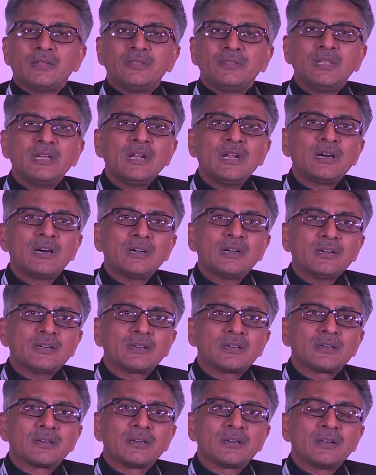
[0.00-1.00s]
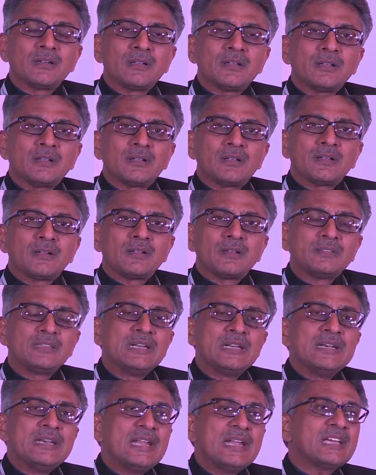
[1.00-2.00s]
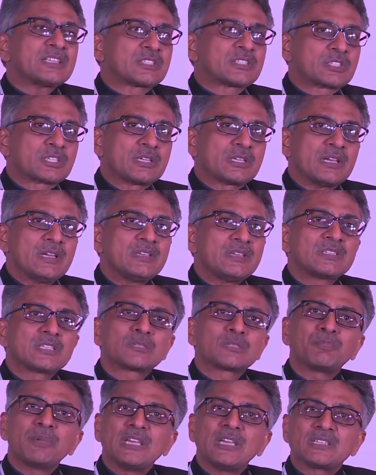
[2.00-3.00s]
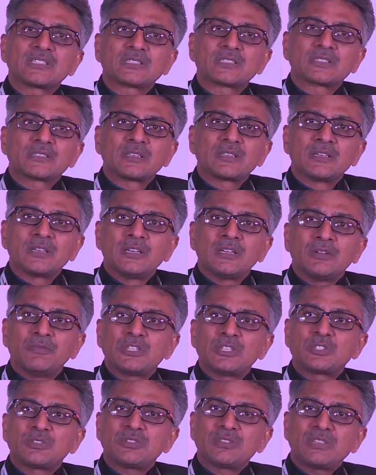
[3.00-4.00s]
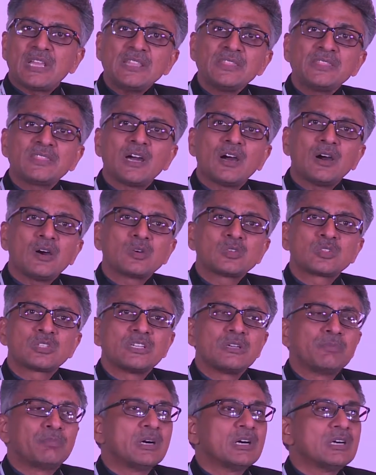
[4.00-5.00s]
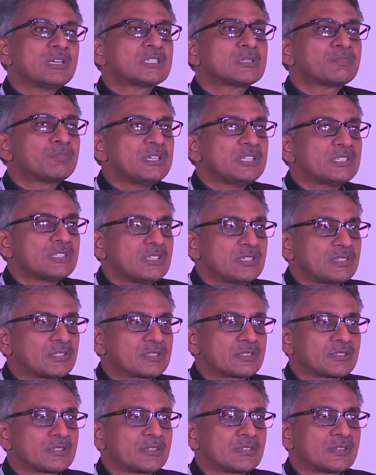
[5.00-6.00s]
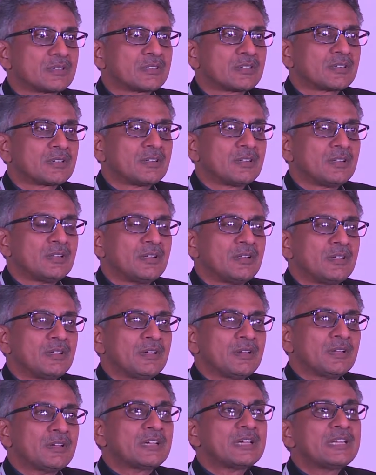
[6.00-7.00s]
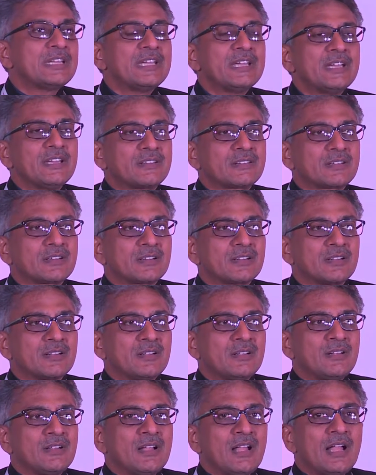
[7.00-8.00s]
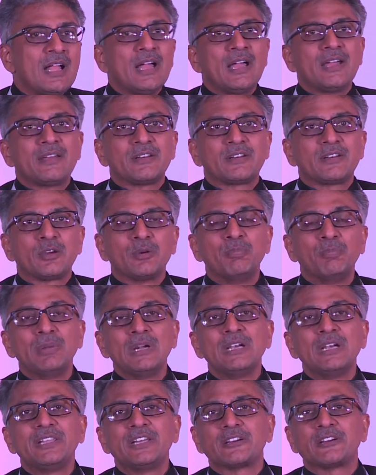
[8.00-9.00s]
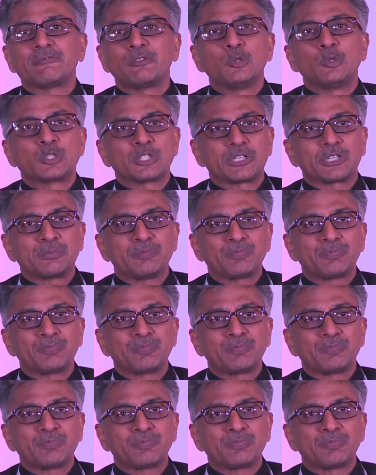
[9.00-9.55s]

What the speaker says: The nest is a space which 10,000 bird species create and build their future.